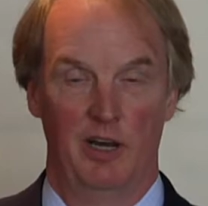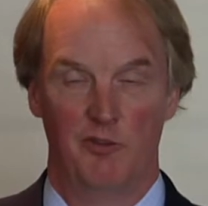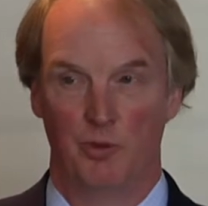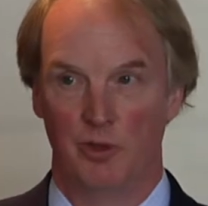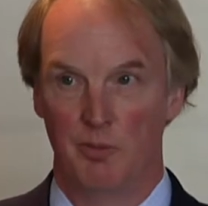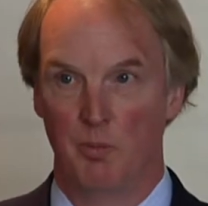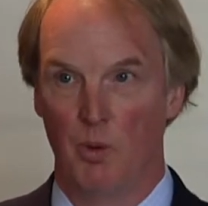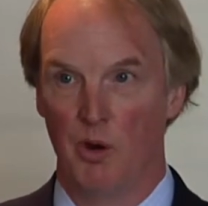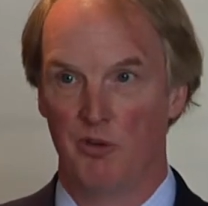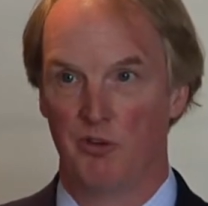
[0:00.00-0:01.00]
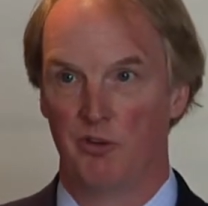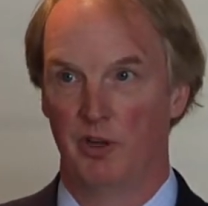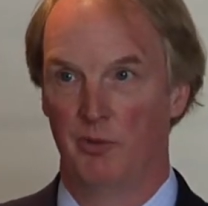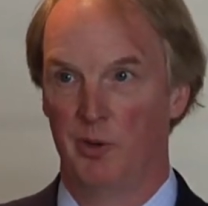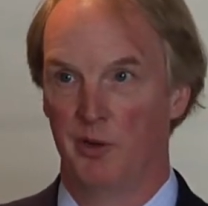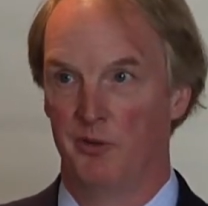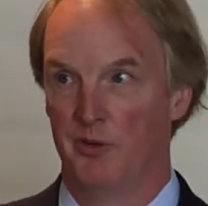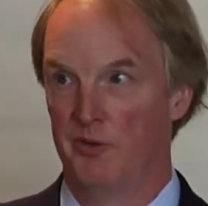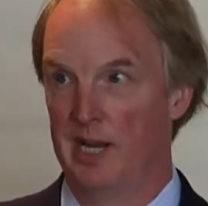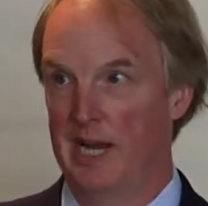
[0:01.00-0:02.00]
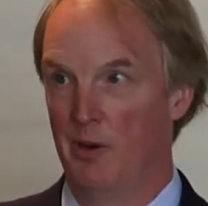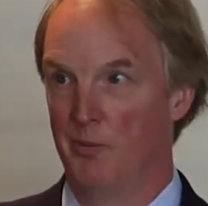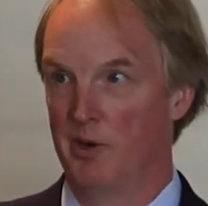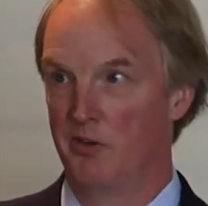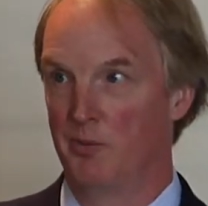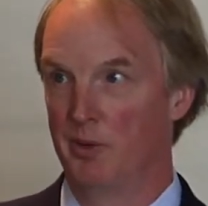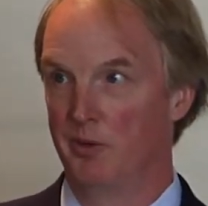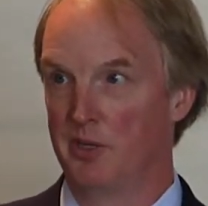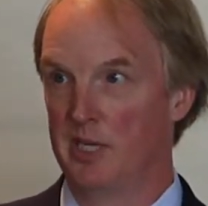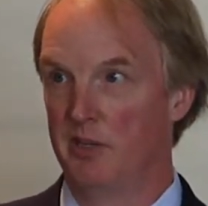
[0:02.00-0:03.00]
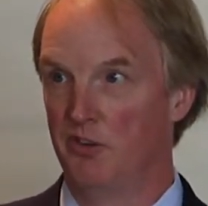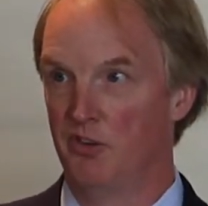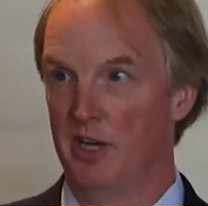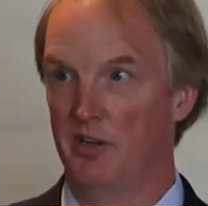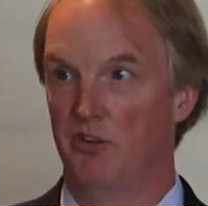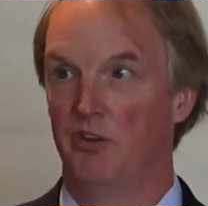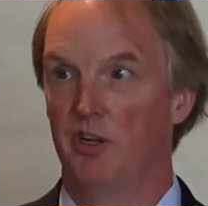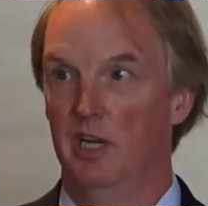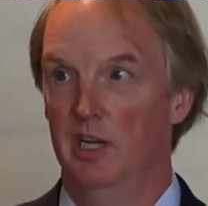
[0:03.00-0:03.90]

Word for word: Uh, Julie Morse, a realtor in town, writes Realty Insights.